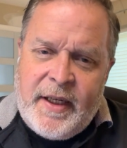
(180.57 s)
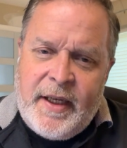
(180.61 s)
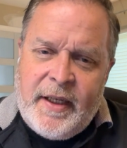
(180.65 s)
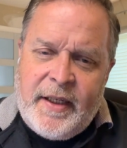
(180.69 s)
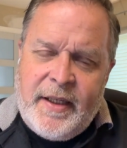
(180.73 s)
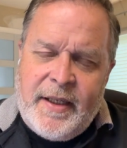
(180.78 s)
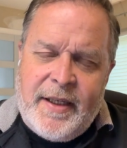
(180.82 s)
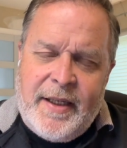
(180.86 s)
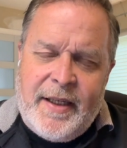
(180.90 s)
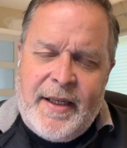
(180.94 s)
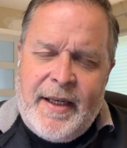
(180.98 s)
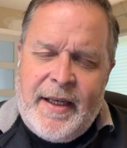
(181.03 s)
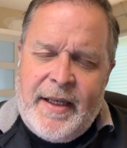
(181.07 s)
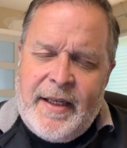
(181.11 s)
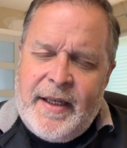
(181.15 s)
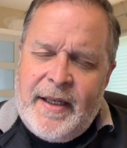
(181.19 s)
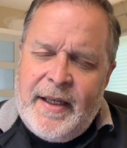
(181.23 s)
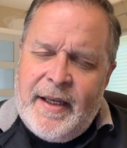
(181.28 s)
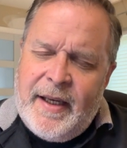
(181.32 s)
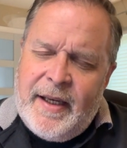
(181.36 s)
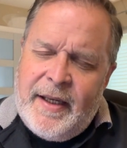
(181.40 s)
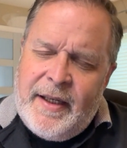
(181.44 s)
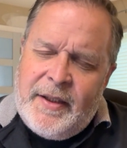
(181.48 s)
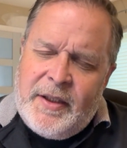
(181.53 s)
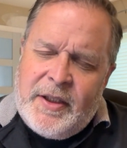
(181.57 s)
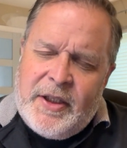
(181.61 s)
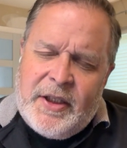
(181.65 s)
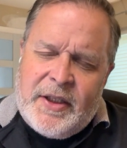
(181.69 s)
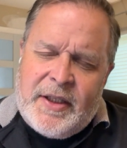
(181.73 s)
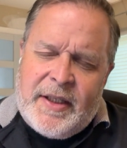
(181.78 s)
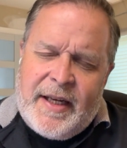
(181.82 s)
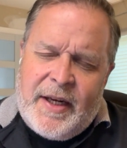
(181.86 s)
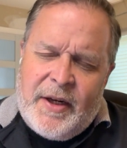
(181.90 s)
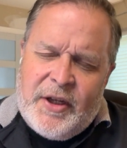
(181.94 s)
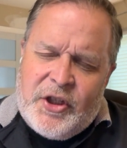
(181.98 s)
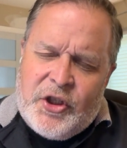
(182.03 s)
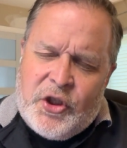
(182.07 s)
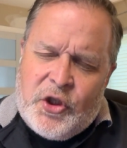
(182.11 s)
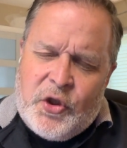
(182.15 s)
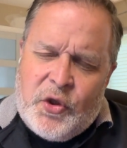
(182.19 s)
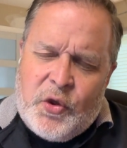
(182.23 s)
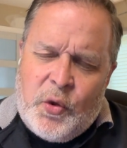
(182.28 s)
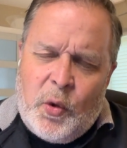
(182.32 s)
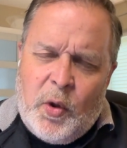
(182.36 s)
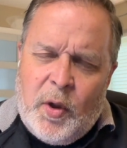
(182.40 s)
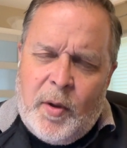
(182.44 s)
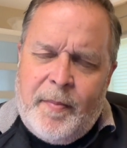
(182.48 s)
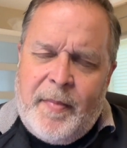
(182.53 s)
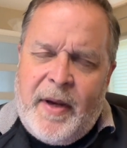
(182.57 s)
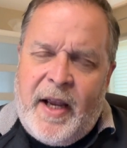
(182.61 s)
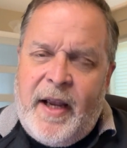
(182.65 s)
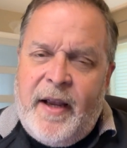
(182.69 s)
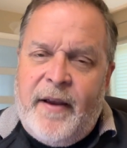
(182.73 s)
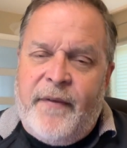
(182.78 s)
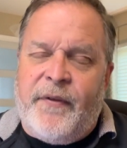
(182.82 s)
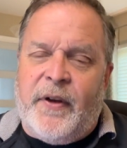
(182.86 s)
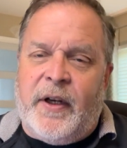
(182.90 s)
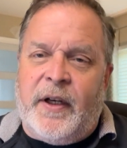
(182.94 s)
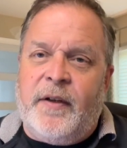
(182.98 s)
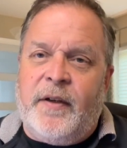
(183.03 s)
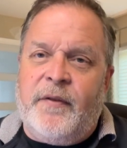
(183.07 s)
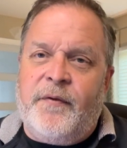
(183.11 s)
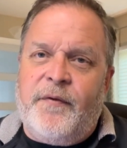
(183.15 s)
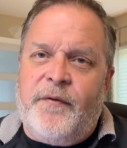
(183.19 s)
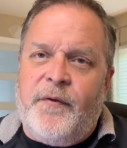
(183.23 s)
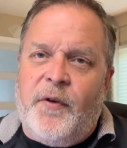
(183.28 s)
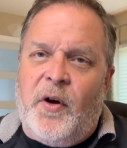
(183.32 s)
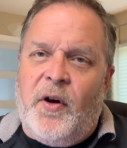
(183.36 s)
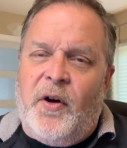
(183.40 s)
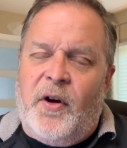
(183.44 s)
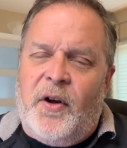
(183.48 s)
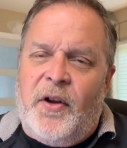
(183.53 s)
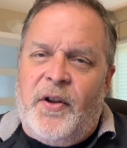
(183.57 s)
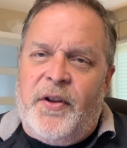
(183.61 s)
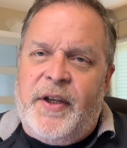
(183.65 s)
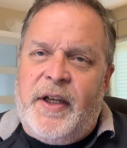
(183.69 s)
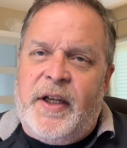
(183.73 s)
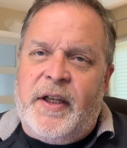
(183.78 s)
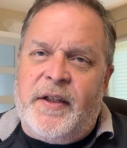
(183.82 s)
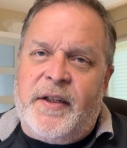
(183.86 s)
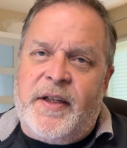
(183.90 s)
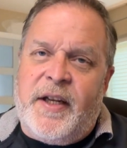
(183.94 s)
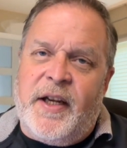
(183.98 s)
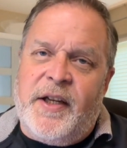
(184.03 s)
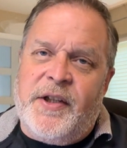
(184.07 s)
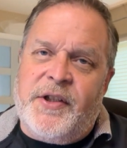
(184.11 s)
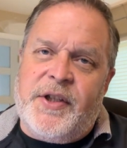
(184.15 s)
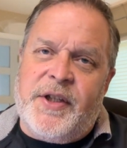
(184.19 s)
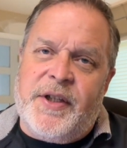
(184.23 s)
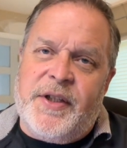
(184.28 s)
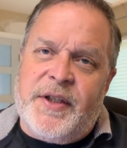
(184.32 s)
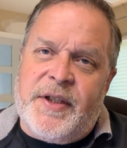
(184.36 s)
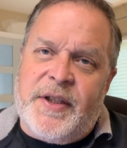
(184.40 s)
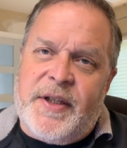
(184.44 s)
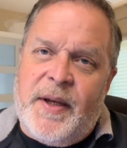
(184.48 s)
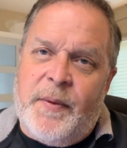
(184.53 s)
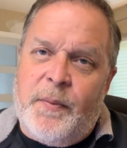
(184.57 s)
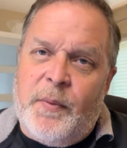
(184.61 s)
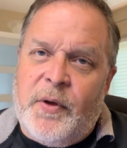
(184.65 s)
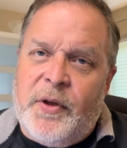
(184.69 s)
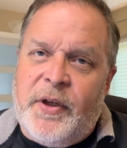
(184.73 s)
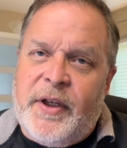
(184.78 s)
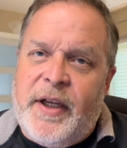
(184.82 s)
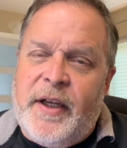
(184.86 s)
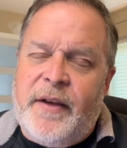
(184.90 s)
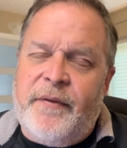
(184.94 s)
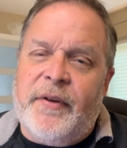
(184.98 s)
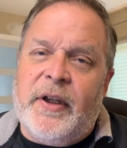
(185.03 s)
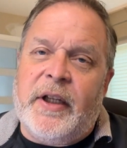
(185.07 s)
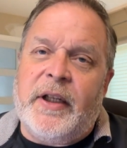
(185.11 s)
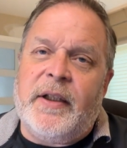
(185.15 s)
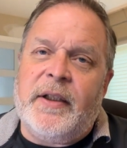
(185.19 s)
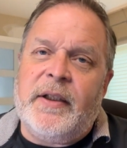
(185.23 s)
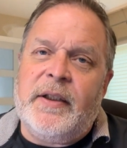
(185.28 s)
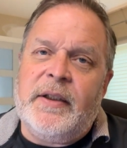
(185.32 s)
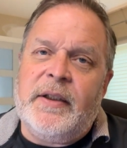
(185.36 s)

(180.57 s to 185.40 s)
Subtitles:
get just storm heaven for all the intentions that we're given.